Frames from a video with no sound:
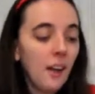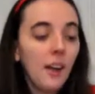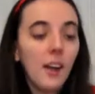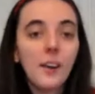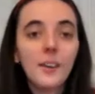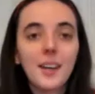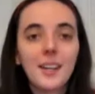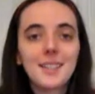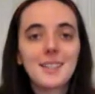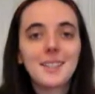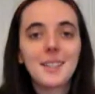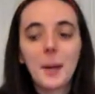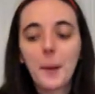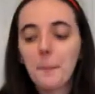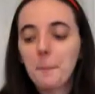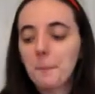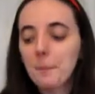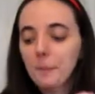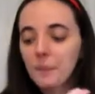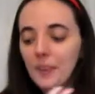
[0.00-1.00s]
Okay, so
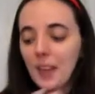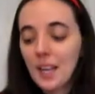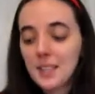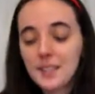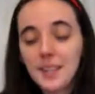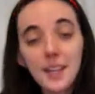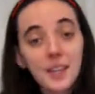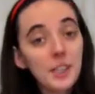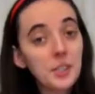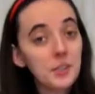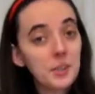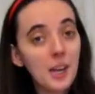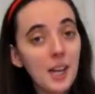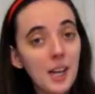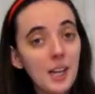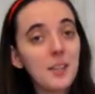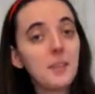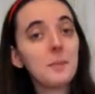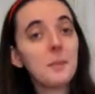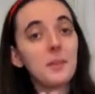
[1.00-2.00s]
that's got to
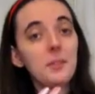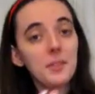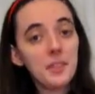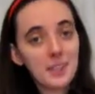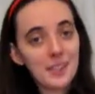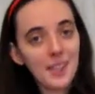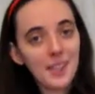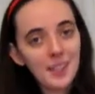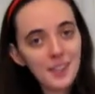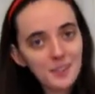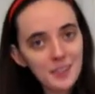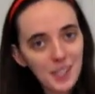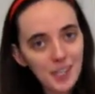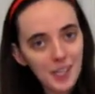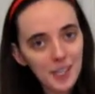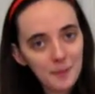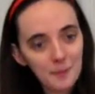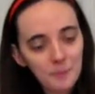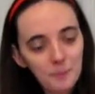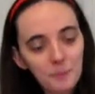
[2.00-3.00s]
dry, but for the sake of
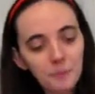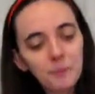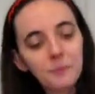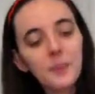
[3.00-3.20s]
time,